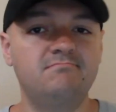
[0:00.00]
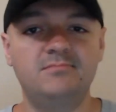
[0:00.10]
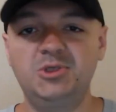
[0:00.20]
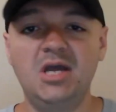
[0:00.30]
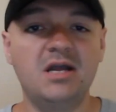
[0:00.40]

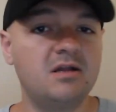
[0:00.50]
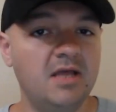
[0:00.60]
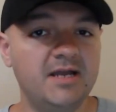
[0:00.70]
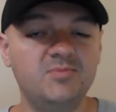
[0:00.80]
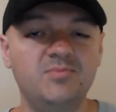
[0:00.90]
check
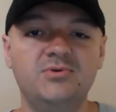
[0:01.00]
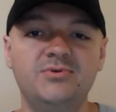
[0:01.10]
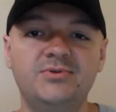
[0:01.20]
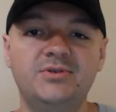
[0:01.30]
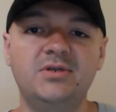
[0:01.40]

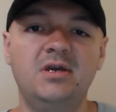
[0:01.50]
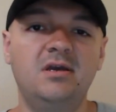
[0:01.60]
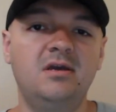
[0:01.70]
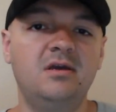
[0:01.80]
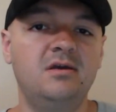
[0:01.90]
collectibles,
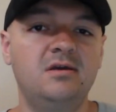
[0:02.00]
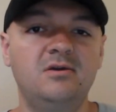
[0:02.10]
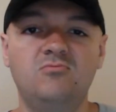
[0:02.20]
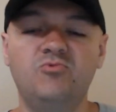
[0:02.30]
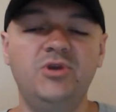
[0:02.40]

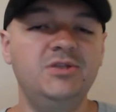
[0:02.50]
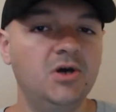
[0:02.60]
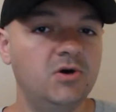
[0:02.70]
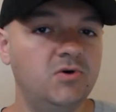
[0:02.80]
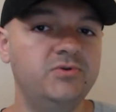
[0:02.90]
read
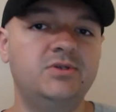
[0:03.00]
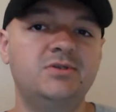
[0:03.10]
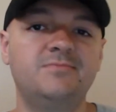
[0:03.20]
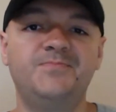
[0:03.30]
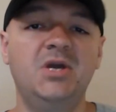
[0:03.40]

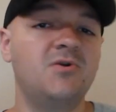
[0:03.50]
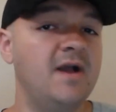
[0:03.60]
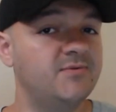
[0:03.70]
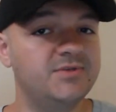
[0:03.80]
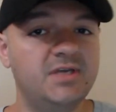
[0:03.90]
those,
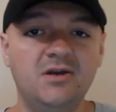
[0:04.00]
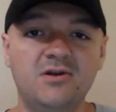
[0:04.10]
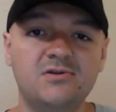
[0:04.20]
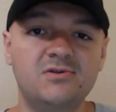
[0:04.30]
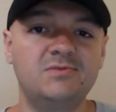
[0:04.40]
interact with
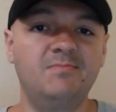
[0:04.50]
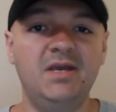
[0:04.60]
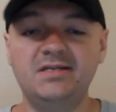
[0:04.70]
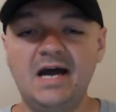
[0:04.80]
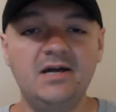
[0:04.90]
characters,
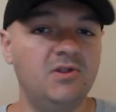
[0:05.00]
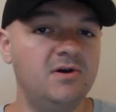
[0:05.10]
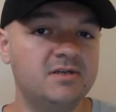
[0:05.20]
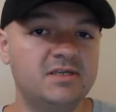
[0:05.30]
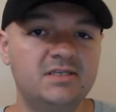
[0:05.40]
make
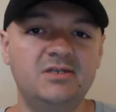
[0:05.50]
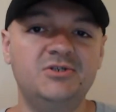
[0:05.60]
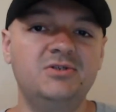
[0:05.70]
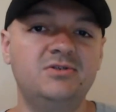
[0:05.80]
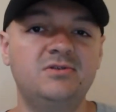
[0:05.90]
dialogue
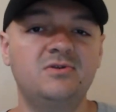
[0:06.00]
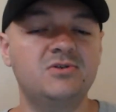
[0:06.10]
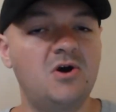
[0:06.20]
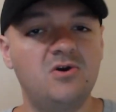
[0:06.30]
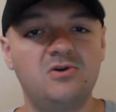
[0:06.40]
decisions. There's
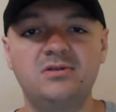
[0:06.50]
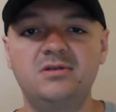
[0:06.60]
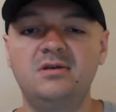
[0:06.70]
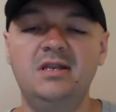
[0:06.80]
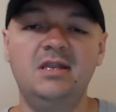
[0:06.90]
heart
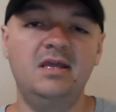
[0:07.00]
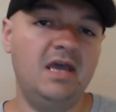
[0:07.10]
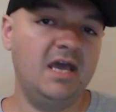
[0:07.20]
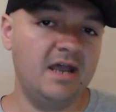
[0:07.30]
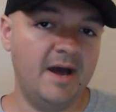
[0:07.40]
and
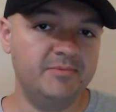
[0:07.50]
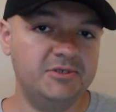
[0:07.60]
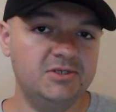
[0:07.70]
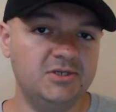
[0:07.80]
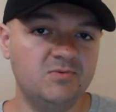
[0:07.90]
head
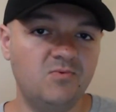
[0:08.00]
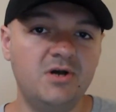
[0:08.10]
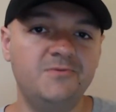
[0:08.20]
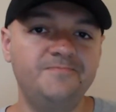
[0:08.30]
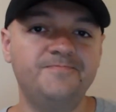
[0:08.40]
options as
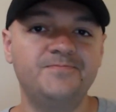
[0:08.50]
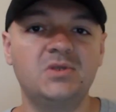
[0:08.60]
well.